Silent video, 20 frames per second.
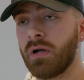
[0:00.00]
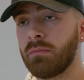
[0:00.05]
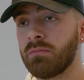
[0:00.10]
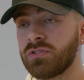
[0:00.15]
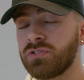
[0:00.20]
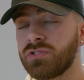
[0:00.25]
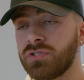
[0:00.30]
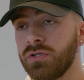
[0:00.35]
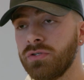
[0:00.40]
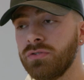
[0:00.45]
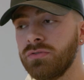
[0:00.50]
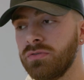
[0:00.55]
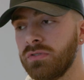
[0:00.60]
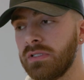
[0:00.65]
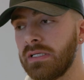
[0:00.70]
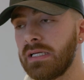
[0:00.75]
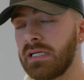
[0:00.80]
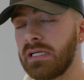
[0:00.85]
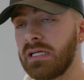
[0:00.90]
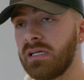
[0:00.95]
Number
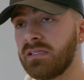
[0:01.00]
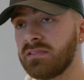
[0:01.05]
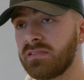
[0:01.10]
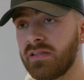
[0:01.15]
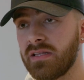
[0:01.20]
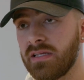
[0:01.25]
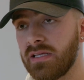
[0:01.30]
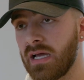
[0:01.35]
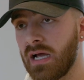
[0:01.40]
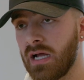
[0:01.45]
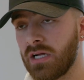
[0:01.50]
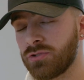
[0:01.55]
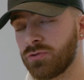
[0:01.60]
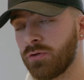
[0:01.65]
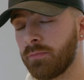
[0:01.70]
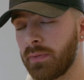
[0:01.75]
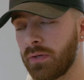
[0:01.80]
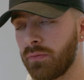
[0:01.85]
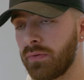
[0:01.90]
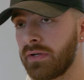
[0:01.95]
two is the
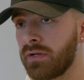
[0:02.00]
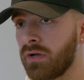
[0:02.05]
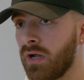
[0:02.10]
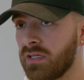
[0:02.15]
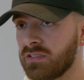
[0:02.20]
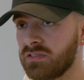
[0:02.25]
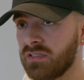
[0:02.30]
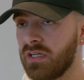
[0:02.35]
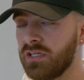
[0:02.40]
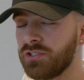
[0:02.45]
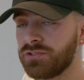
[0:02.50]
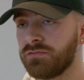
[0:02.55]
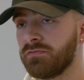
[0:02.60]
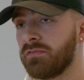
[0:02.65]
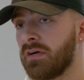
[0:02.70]
actual built-in isolation